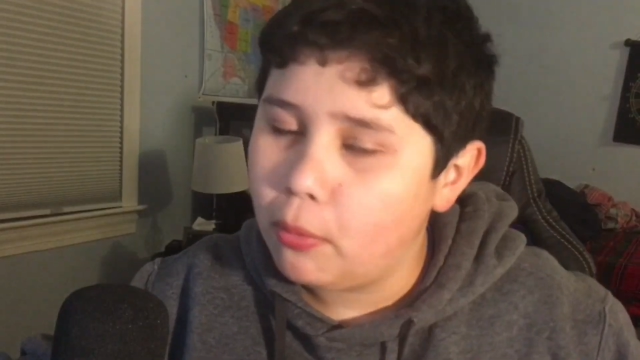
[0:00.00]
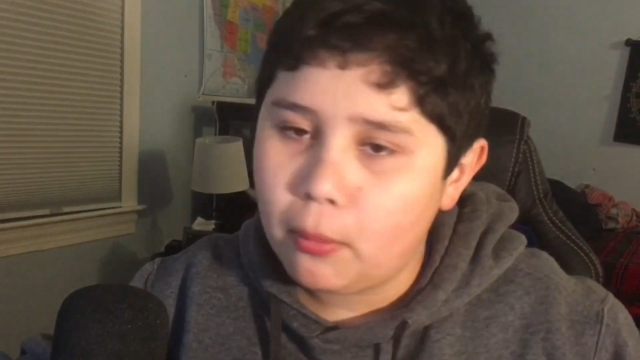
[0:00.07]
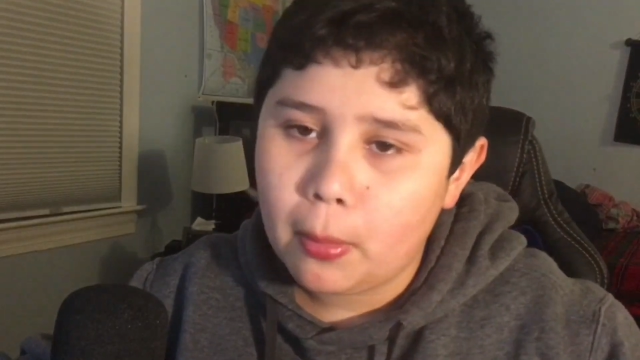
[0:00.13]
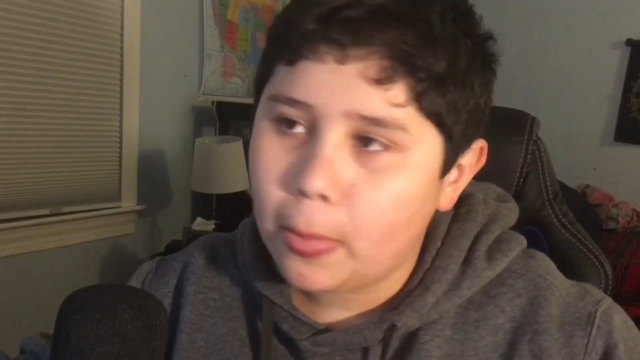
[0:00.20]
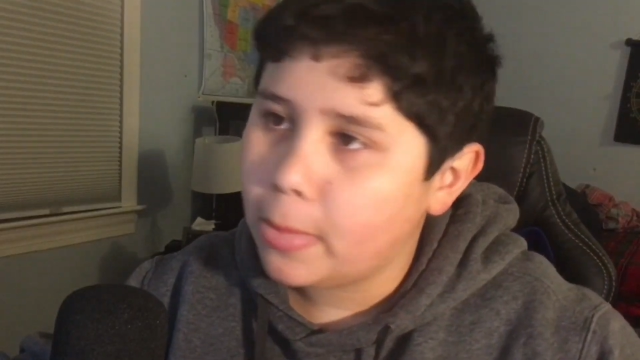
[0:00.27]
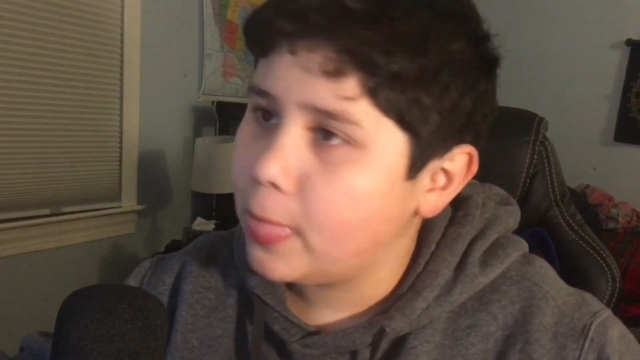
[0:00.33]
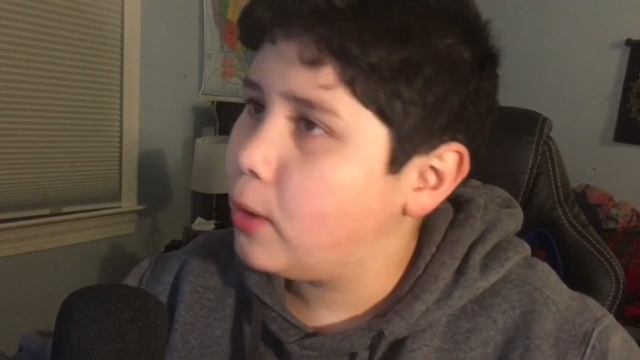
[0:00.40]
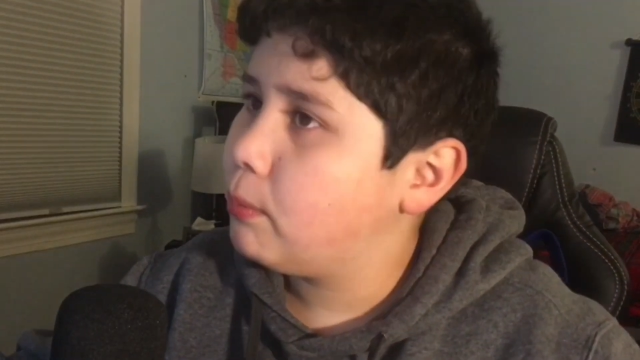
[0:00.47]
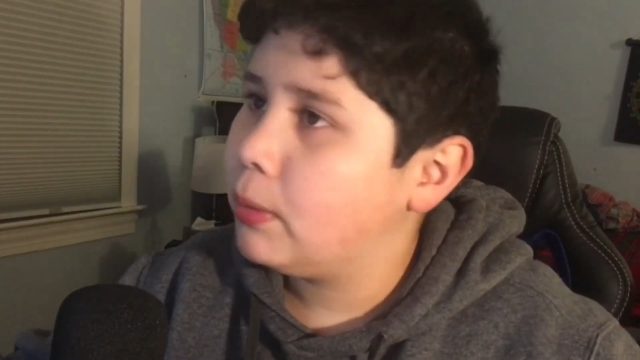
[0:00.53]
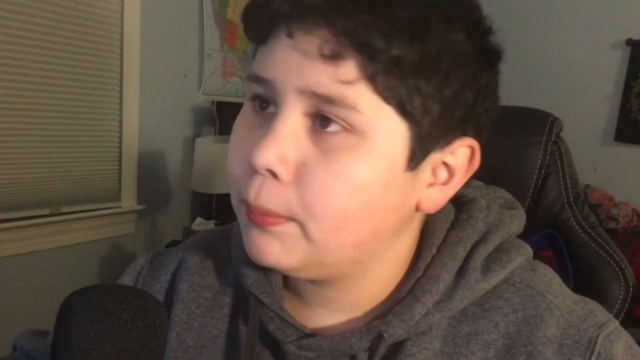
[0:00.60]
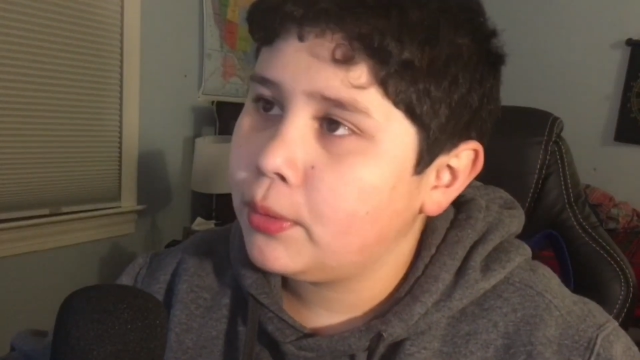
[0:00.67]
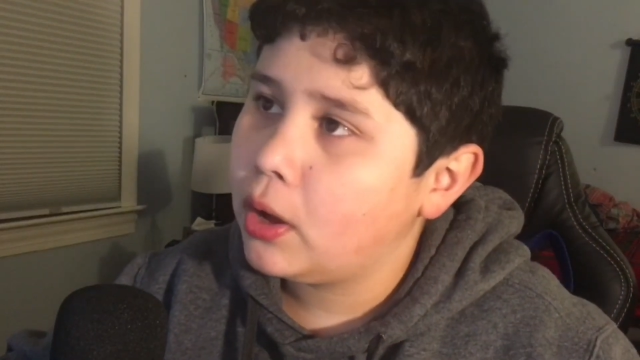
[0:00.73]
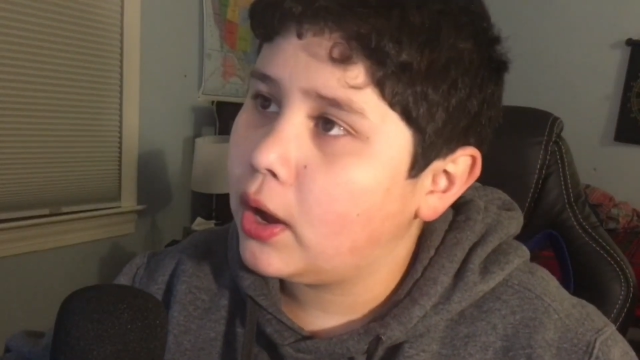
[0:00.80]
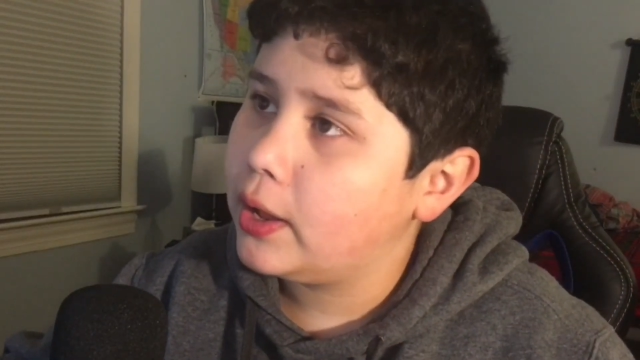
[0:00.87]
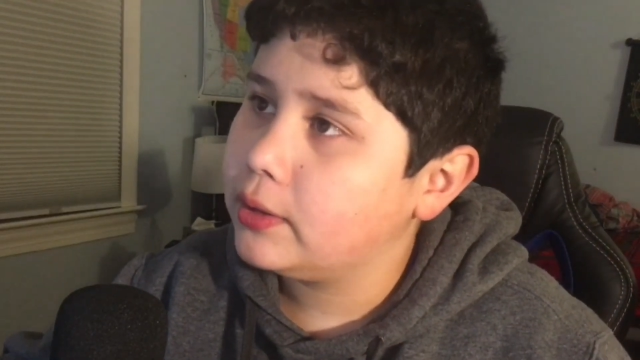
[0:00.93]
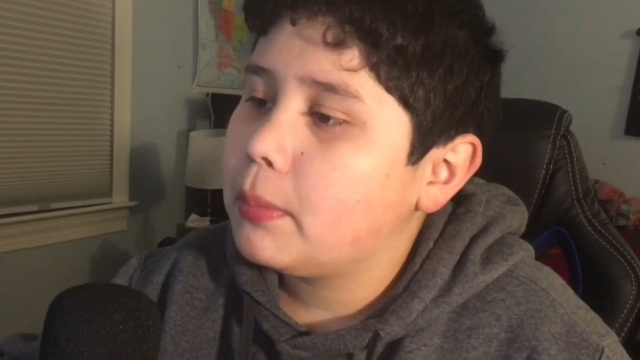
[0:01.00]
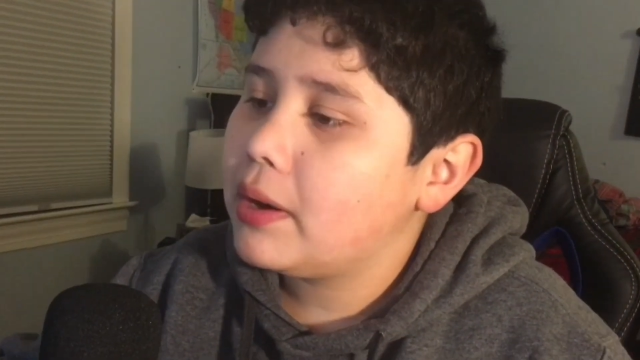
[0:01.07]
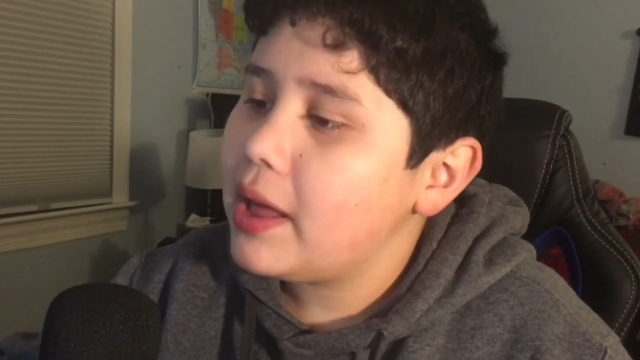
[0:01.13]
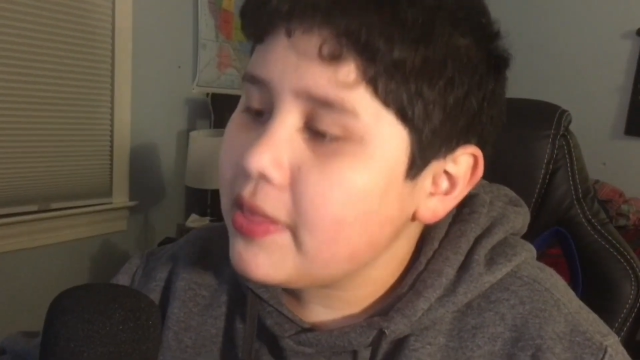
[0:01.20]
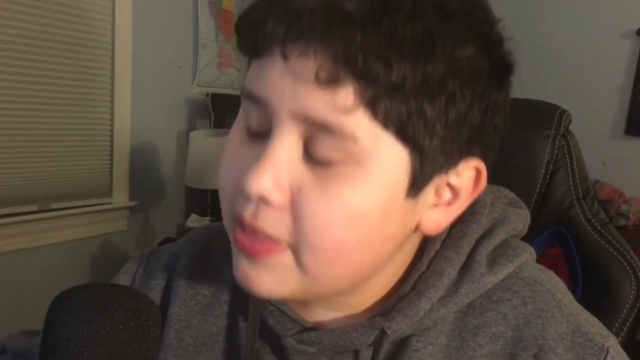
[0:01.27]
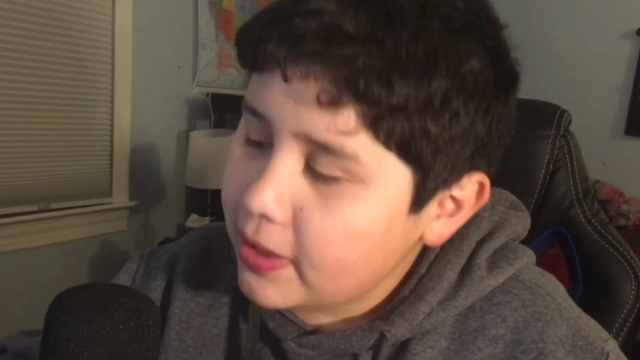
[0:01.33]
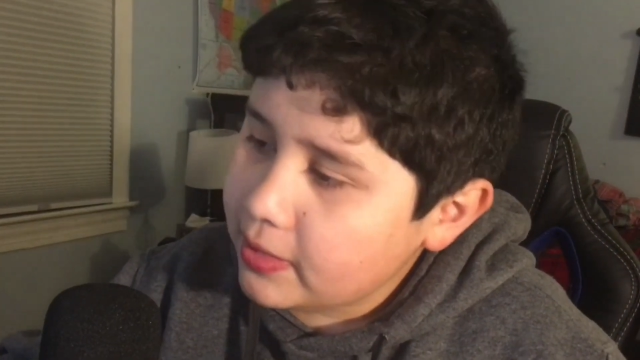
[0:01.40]
Nope, I'm not. I
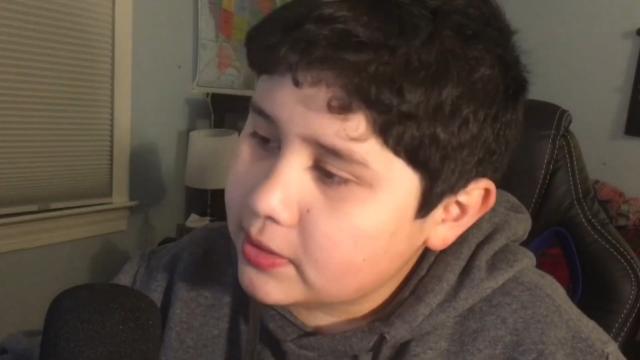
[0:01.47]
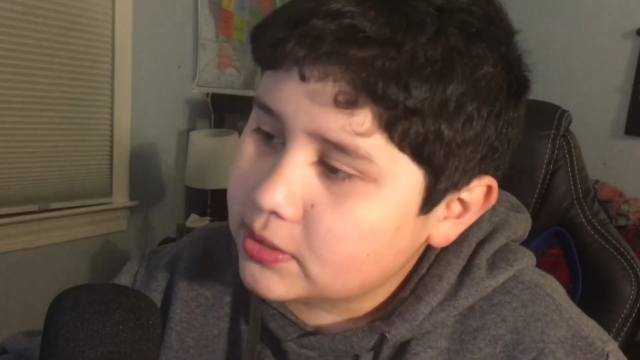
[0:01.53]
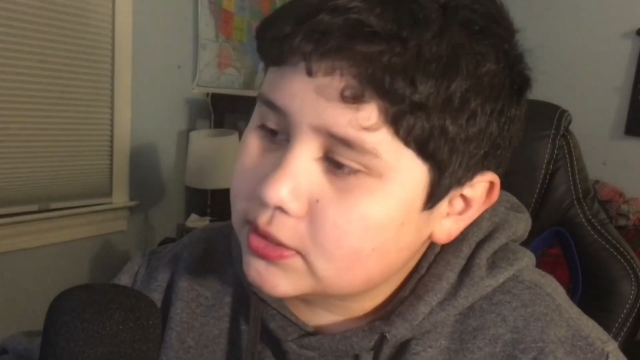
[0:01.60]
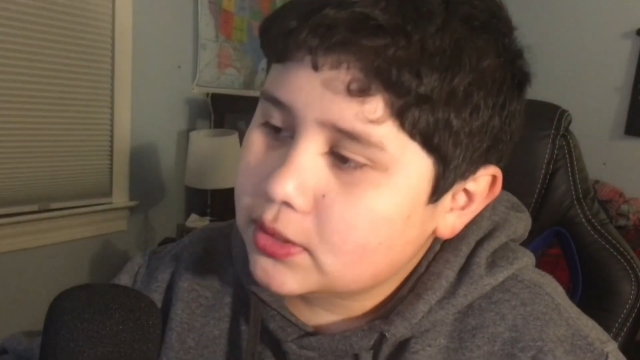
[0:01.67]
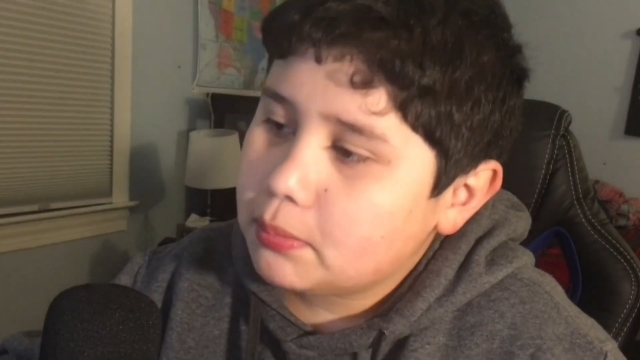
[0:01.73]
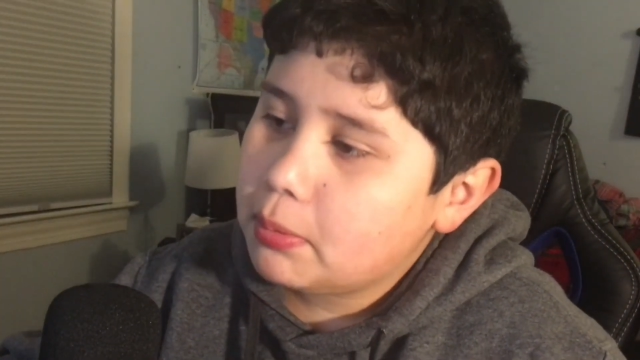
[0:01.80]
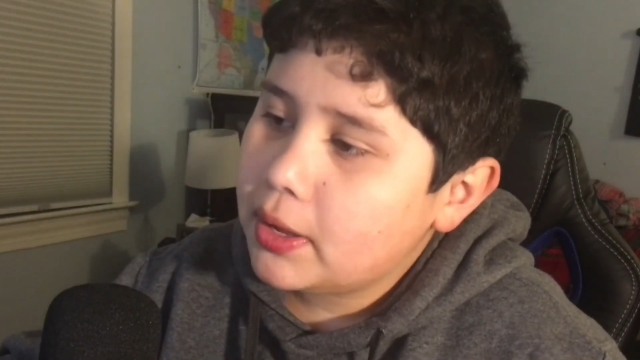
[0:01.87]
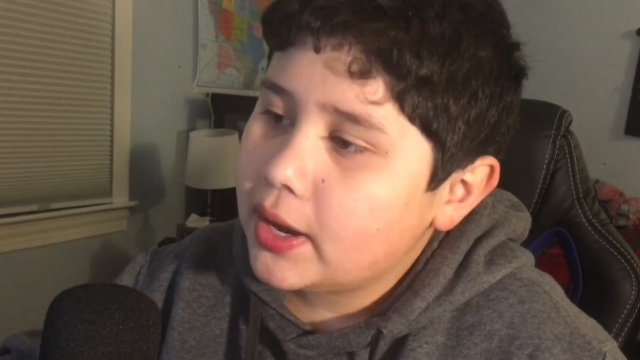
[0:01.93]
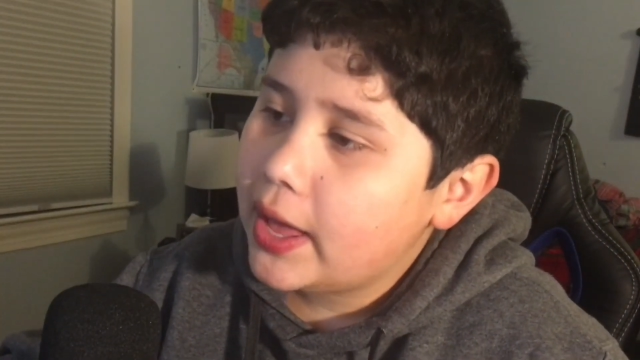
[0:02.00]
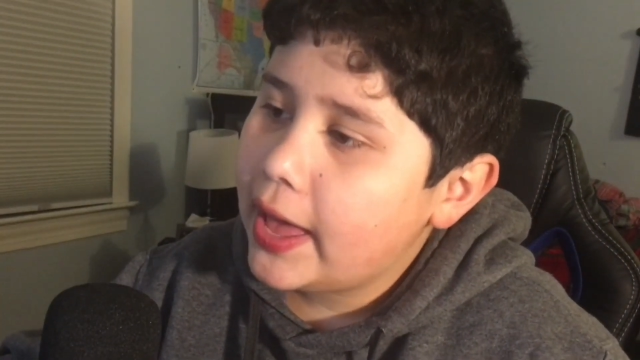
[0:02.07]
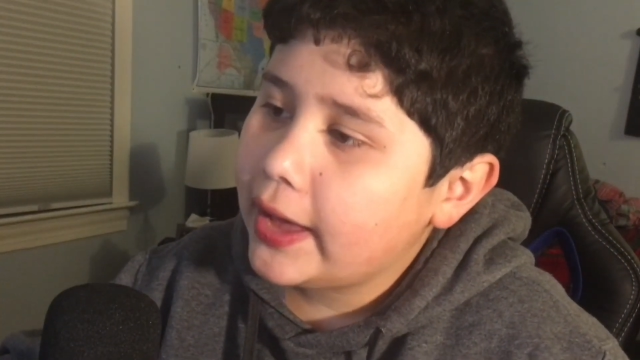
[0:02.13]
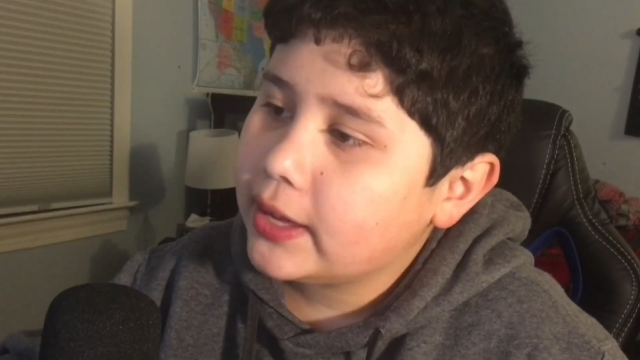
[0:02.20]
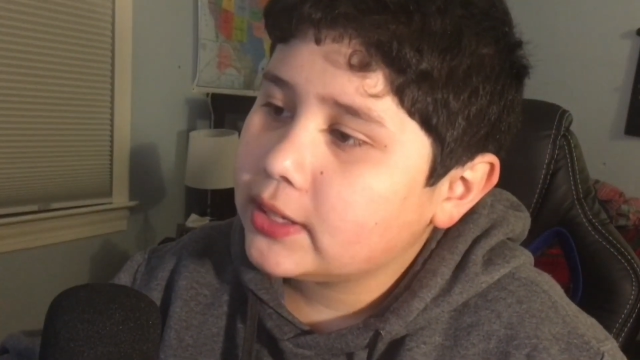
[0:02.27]
think this is a bit hecked